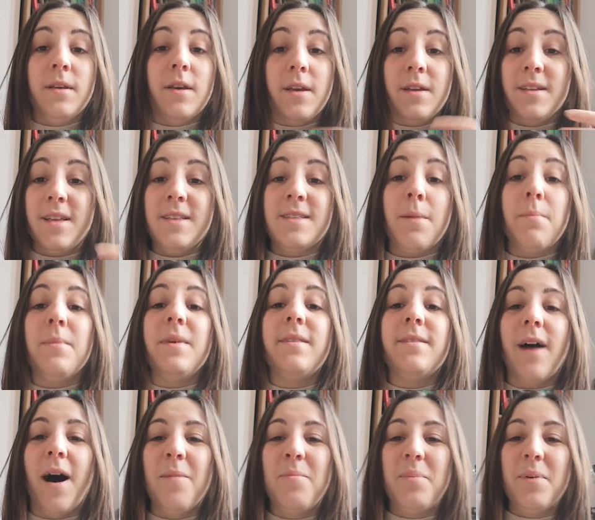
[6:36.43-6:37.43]
Is a
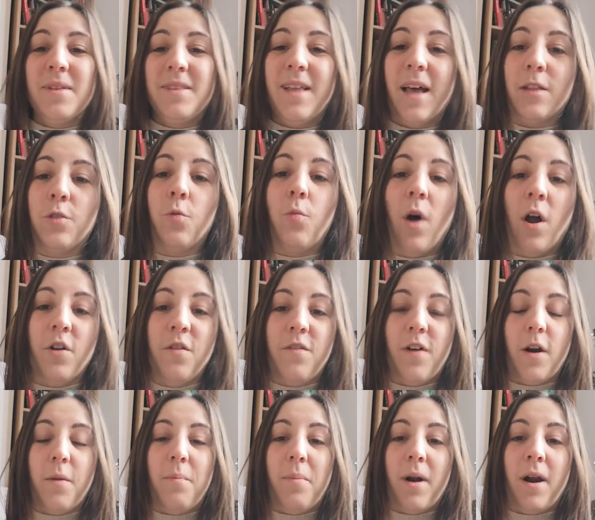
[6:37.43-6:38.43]
meetup that one of
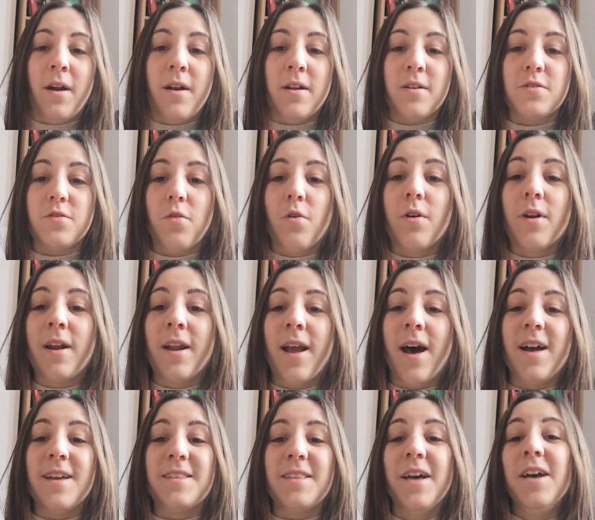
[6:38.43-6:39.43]
our partners
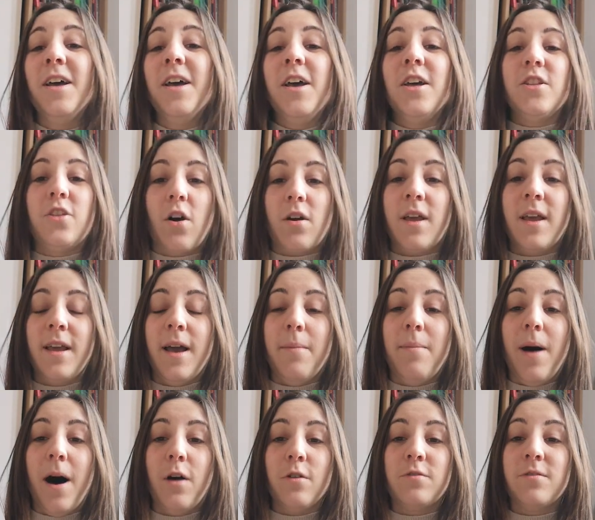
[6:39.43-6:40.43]
organized talking
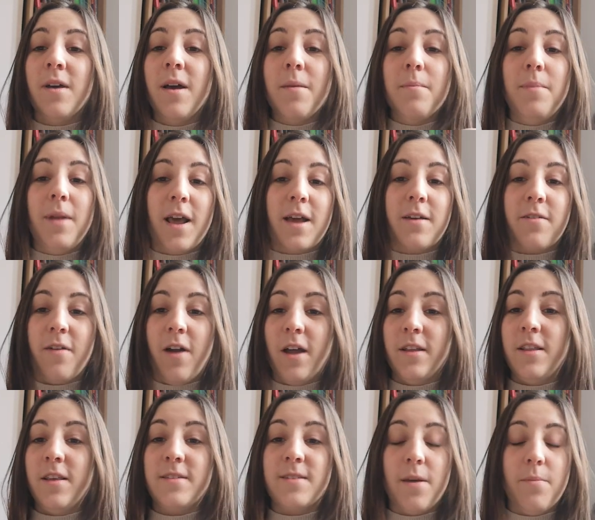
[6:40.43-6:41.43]
about Black
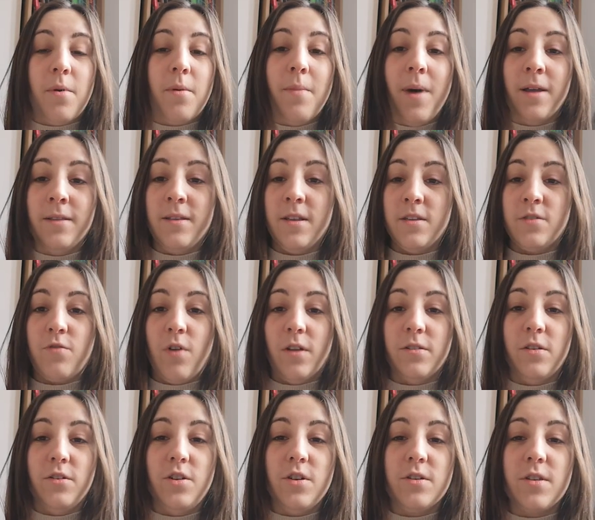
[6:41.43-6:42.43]
Friday, Cyber Monday
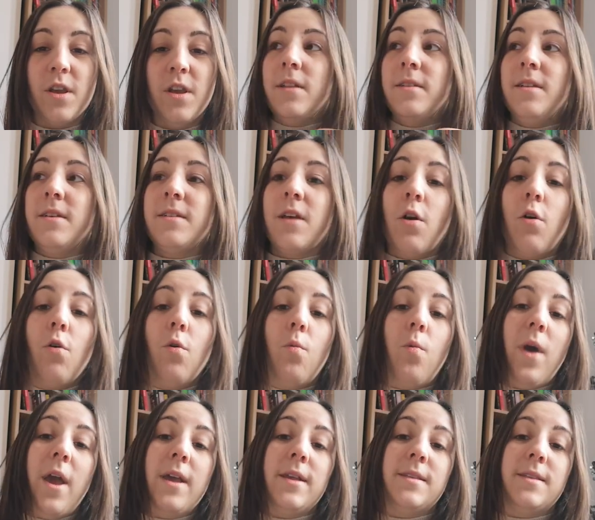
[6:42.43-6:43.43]
strategies. These are all
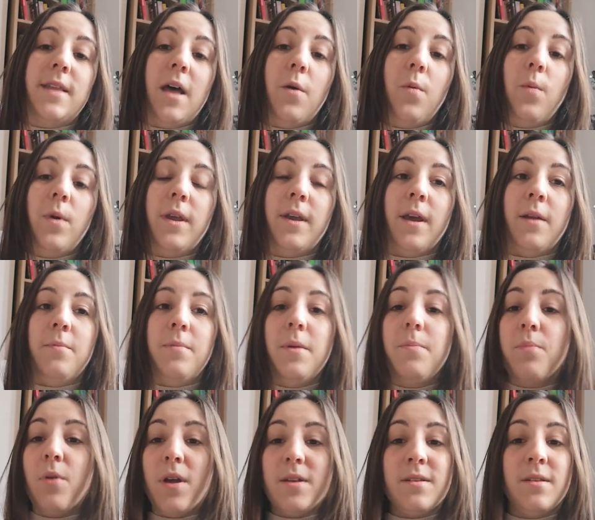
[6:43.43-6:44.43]
ways that we can be
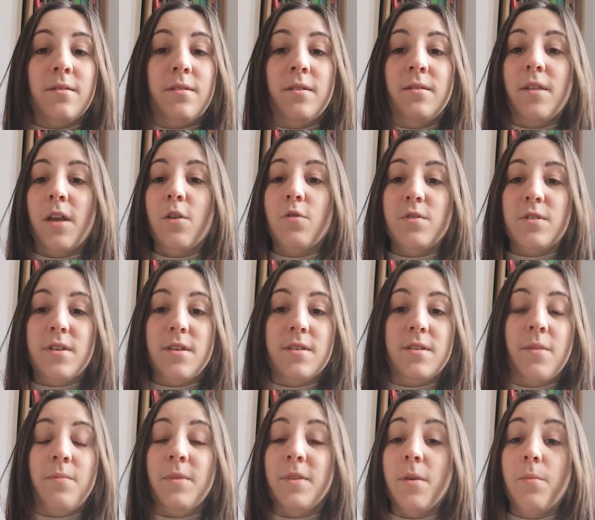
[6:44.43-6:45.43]
present in the
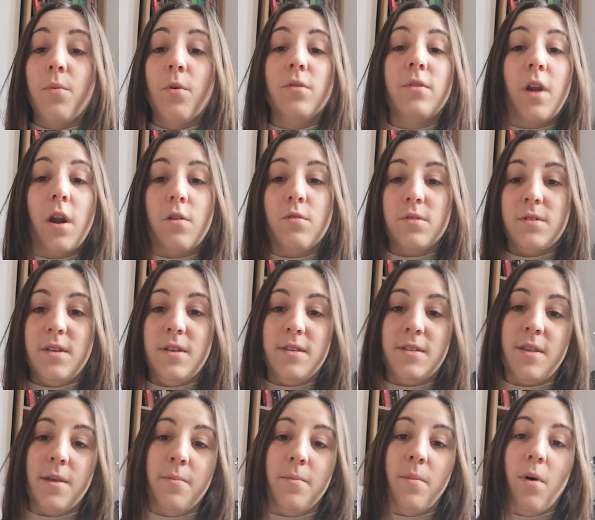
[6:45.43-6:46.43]
ecosystem, in the broader
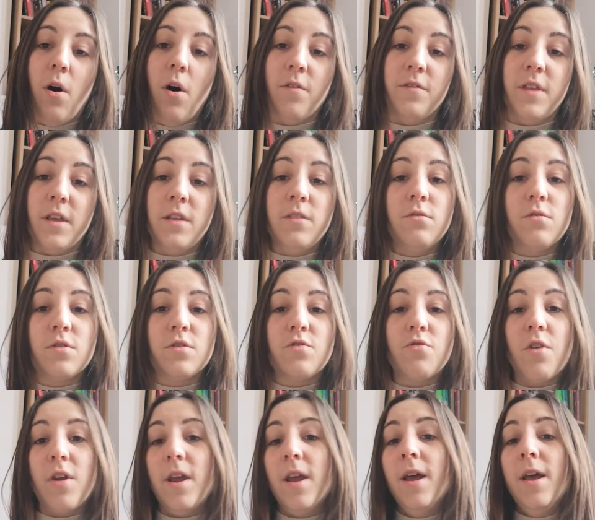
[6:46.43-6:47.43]
ecosystem of the
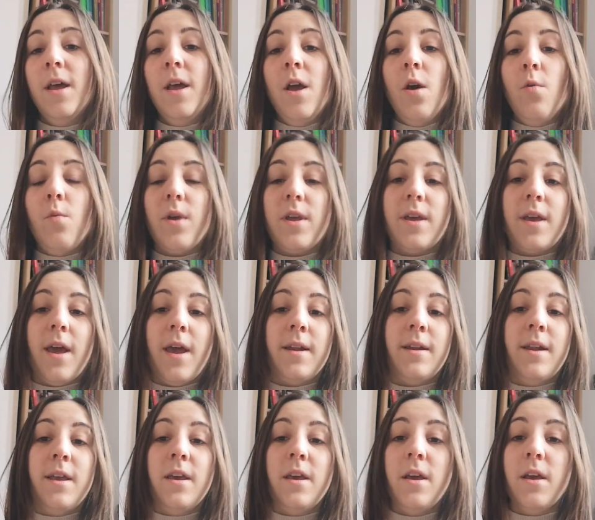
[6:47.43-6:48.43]
industry. We
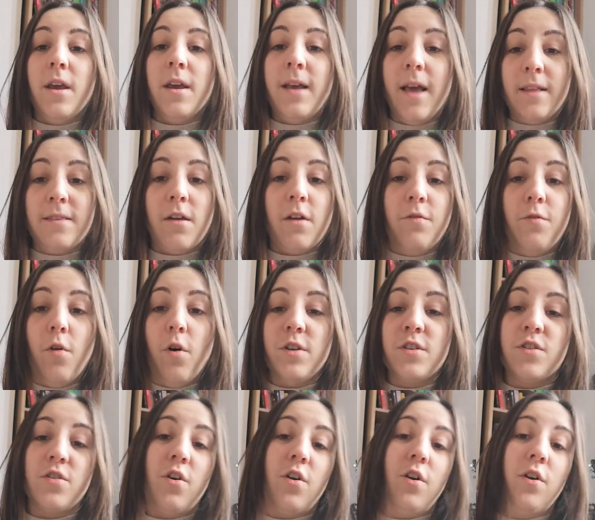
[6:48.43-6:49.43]
can get our
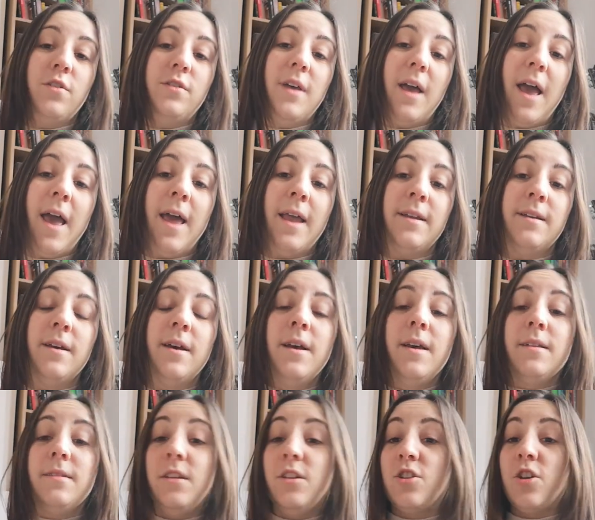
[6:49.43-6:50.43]
voice heard and
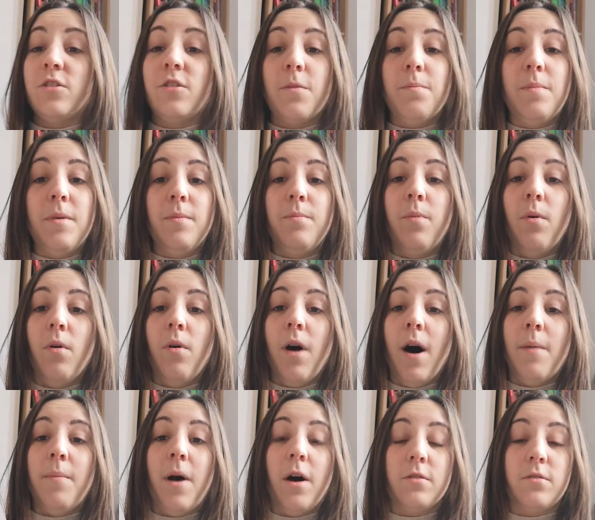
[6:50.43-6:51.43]
teach other people
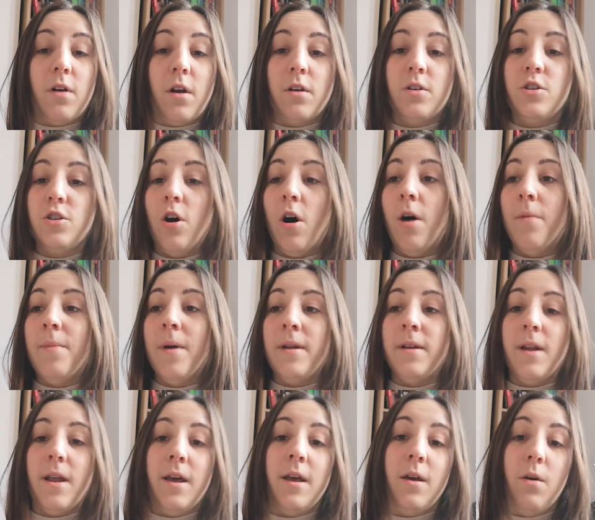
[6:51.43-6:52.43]
about our job
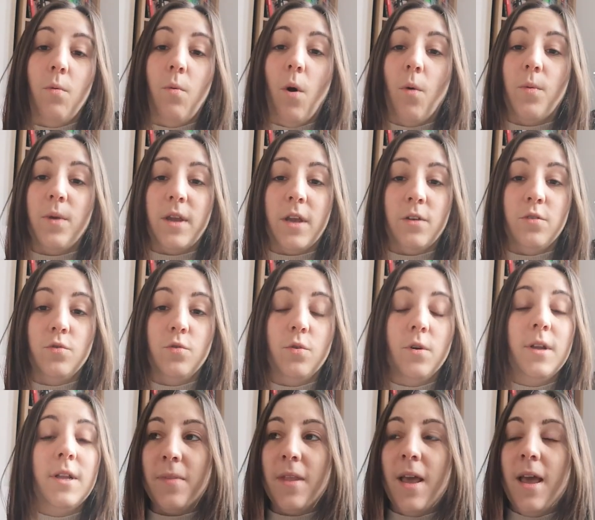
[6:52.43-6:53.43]
and what we can do.
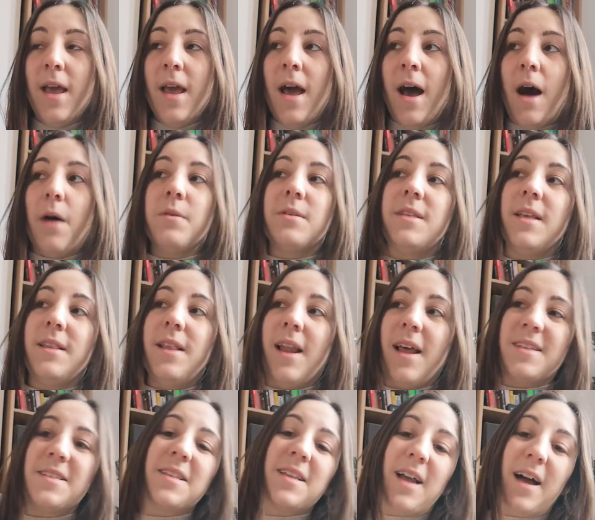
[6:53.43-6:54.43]
I would say the
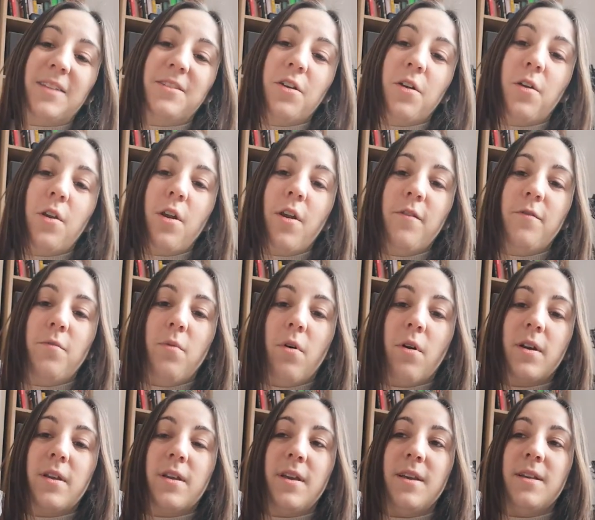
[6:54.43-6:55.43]
last category of
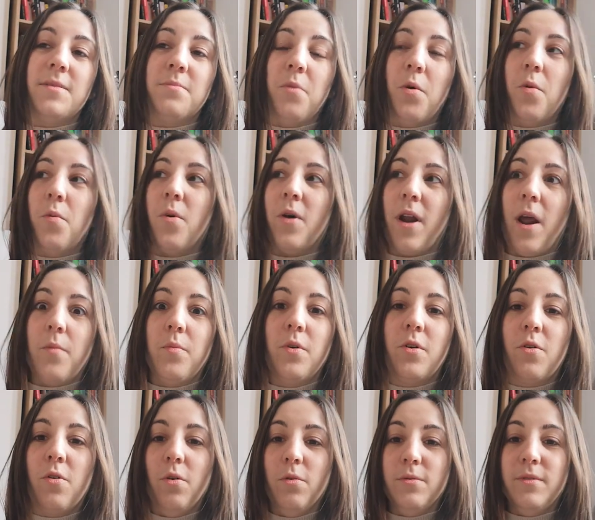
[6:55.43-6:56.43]
work is more what I would
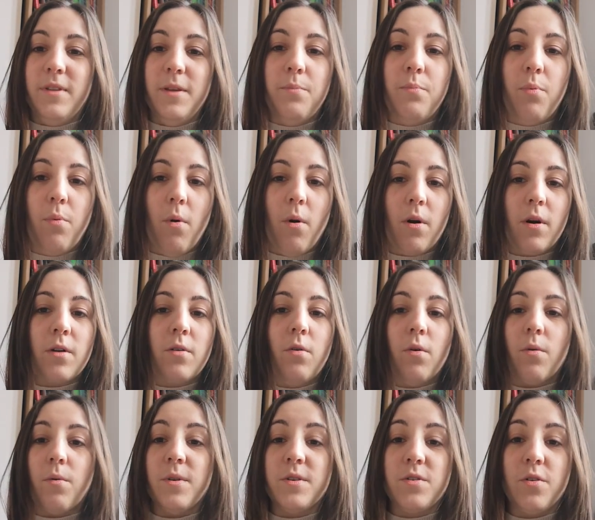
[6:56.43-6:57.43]
call deep work
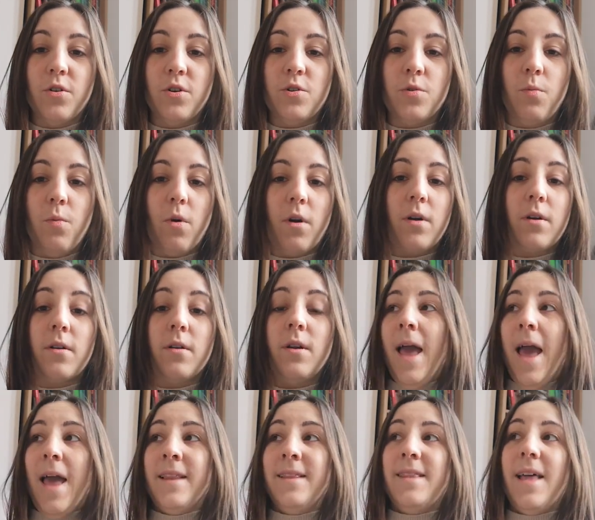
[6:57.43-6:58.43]
or research work.
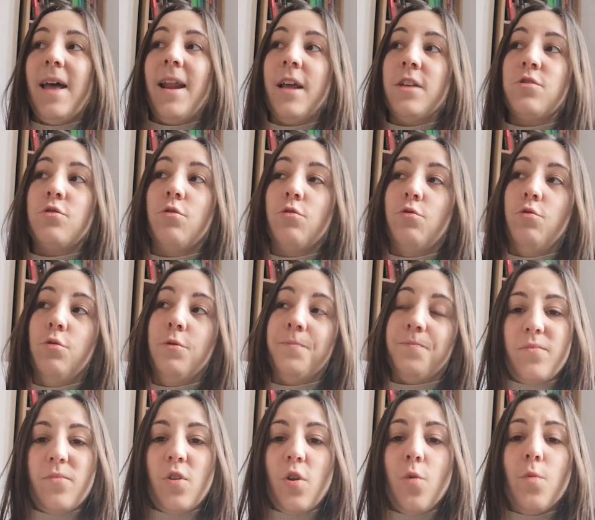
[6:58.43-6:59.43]
And that has to do
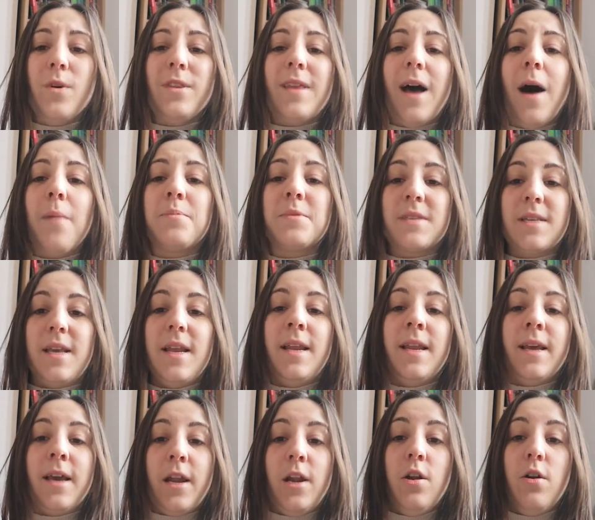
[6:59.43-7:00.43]
with
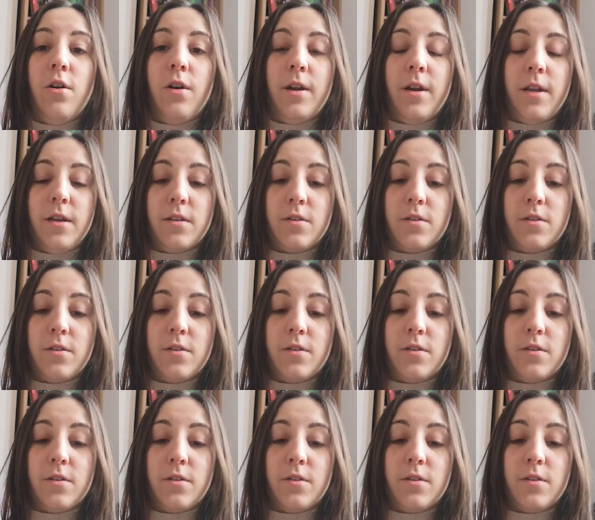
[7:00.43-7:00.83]
upskilling and learning.